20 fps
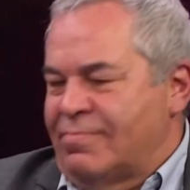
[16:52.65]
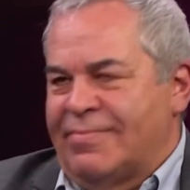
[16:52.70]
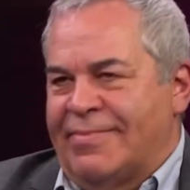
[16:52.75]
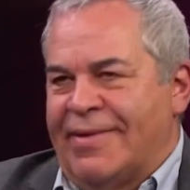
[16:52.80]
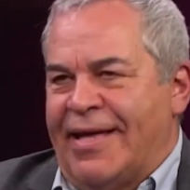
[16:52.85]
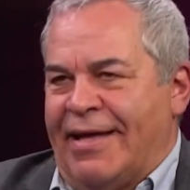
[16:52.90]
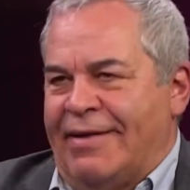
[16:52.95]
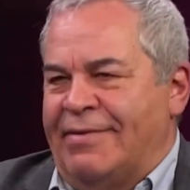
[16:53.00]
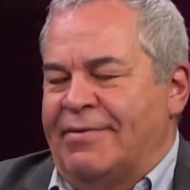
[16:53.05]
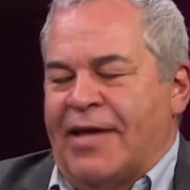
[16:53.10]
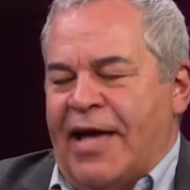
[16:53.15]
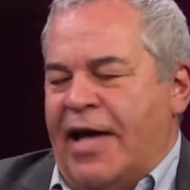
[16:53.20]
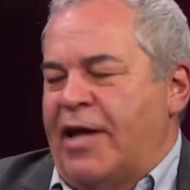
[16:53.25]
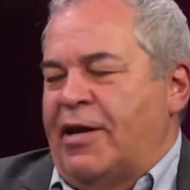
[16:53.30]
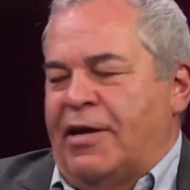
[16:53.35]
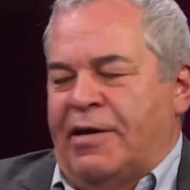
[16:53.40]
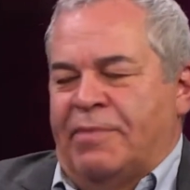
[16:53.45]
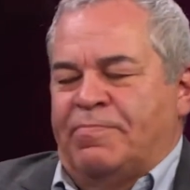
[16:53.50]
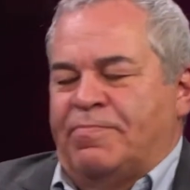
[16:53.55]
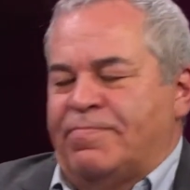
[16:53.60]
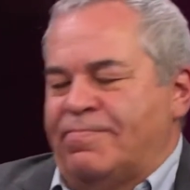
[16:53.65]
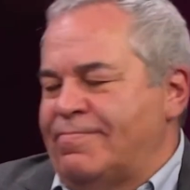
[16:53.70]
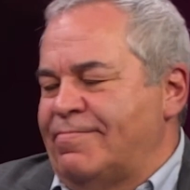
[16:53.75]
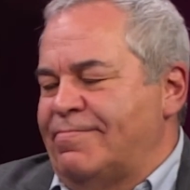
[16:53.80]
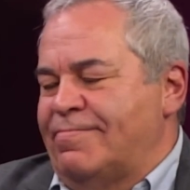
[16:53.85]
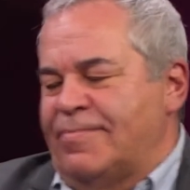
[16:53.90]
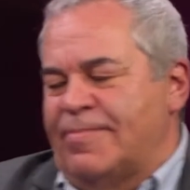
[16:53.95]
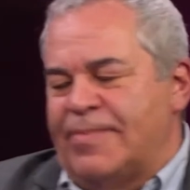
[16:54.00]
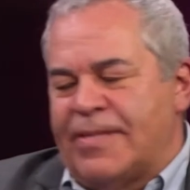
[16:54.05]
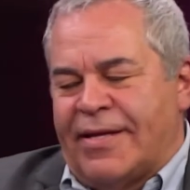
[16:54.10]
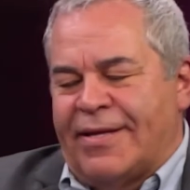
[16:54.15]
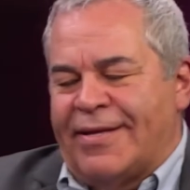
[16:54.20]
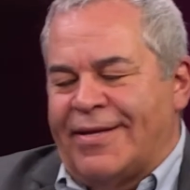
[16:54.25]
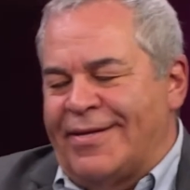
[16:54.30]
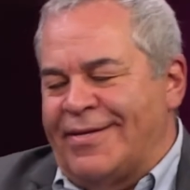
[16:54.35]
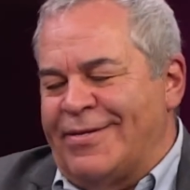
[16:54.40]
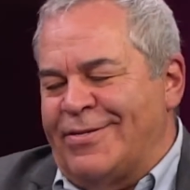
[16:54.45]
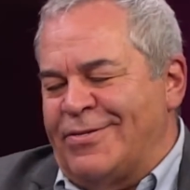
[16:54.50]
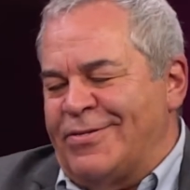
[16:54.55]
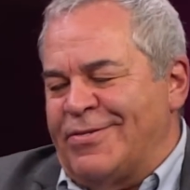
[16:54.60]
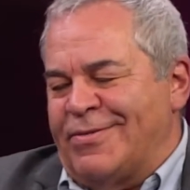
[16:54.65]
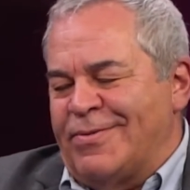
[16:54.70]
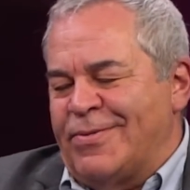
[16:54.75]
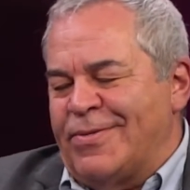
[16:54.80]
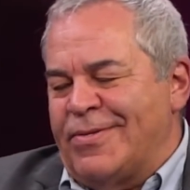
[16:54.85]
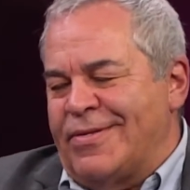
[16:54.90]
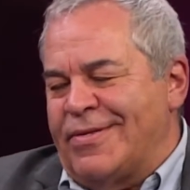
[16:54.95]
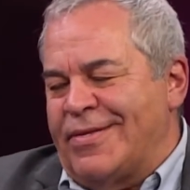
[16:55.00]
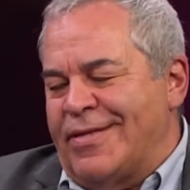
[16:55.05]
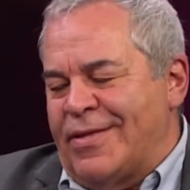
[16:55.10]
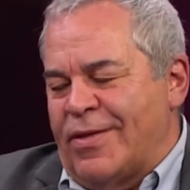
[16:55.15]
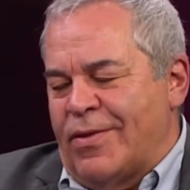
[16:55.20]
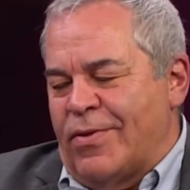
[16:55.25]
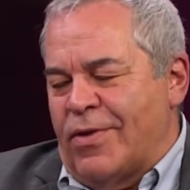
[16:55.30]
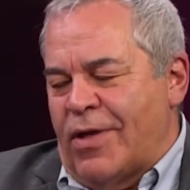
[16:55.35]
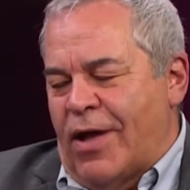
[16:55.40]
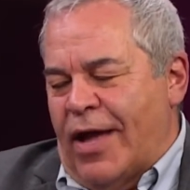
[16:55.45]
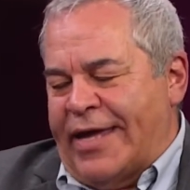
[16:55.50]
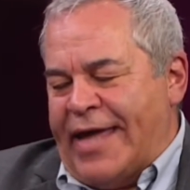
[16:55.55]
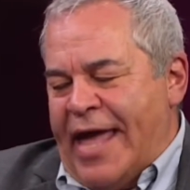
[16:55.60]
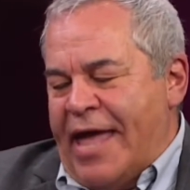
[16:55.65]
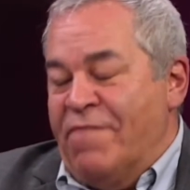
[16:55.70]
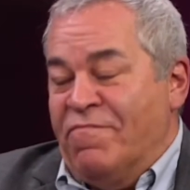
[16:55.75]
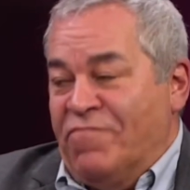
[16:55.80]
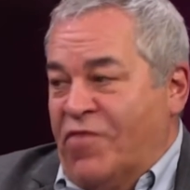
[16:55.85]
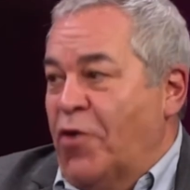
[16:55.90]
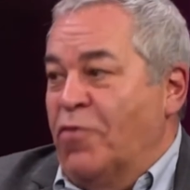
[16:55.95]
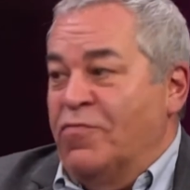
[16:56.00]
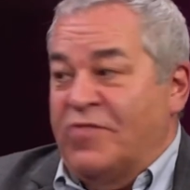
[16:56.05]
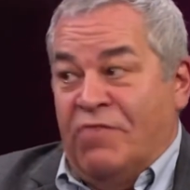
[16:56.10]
I get involved